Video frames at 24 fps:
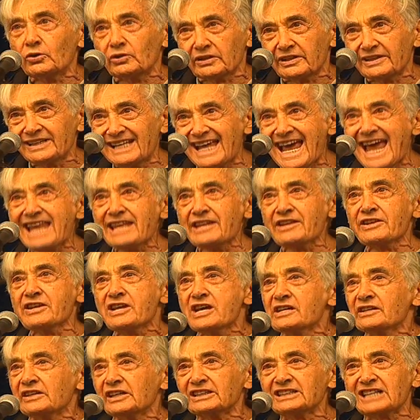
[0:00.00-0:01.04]

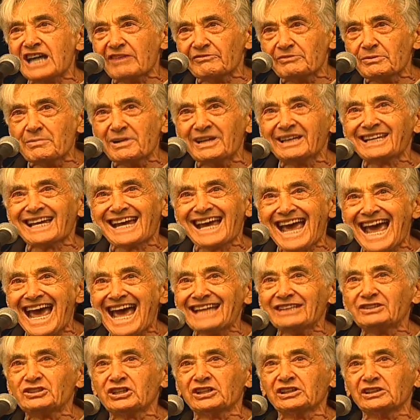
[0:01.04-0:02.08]
then the government
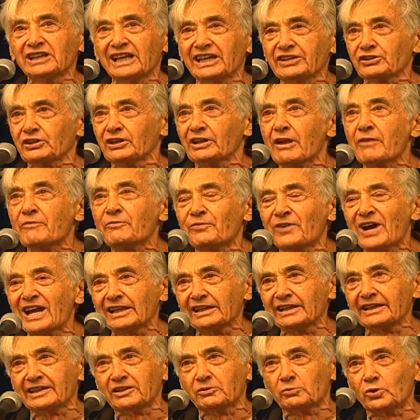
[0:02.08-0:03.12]
had to listen, and
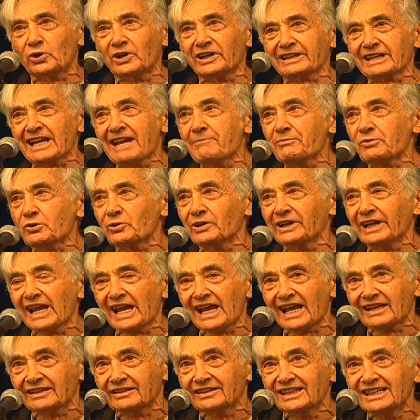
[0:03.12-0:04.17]
finally the war came to an
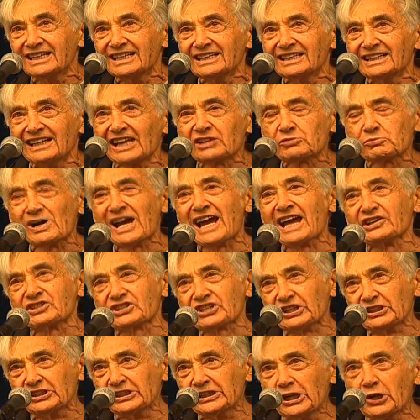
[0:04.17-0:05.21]
end. That's why I
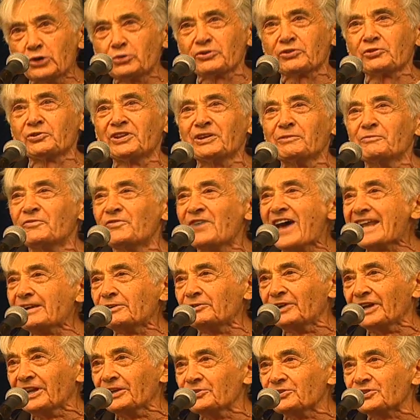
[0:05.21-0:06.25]
salute the
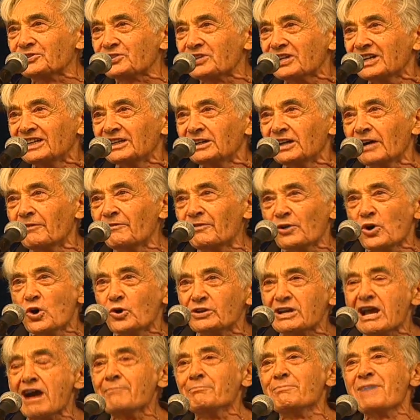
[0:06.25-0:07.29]
veterans who
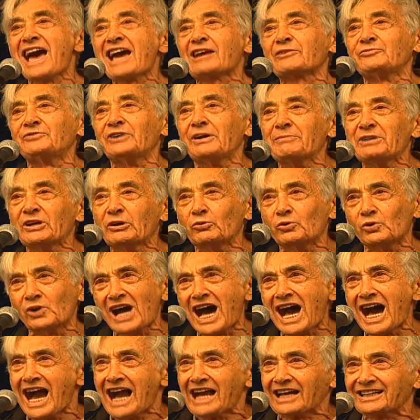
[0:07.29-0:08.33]
come back from
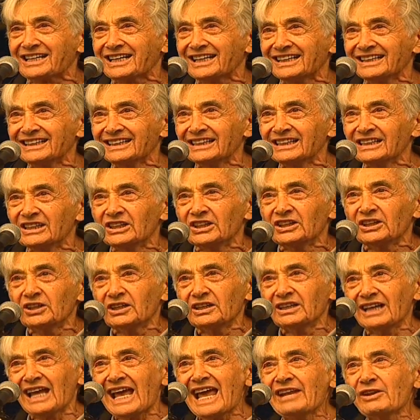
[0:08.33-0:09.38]
Iraq
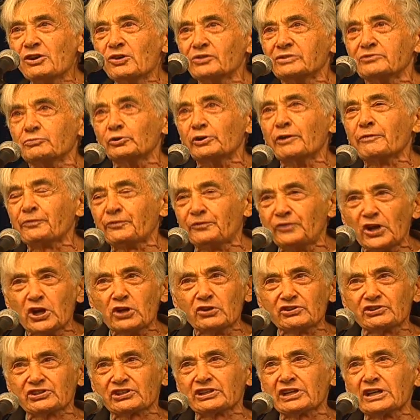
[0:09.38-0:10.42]
and who
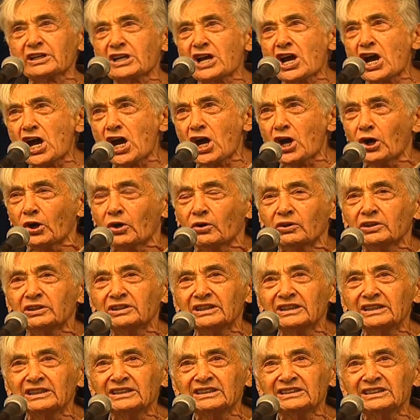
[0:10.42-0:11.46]
refuse to go,
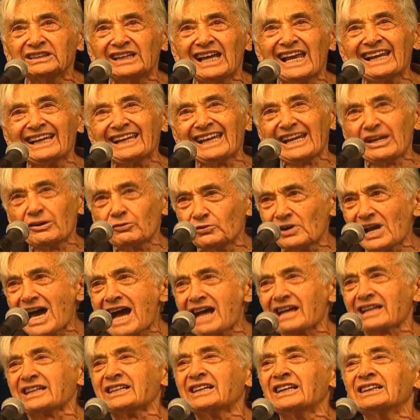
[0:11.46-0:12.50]
and
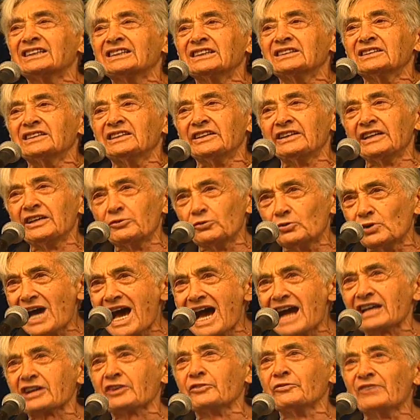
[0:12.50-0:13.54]
the
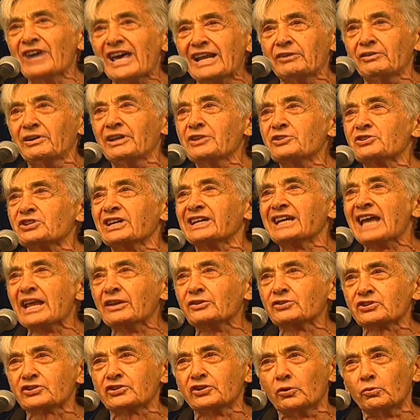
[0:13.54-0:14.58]
Iraq veterans
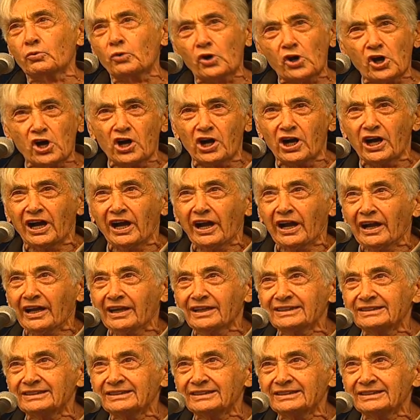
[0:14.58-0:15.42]
against the war.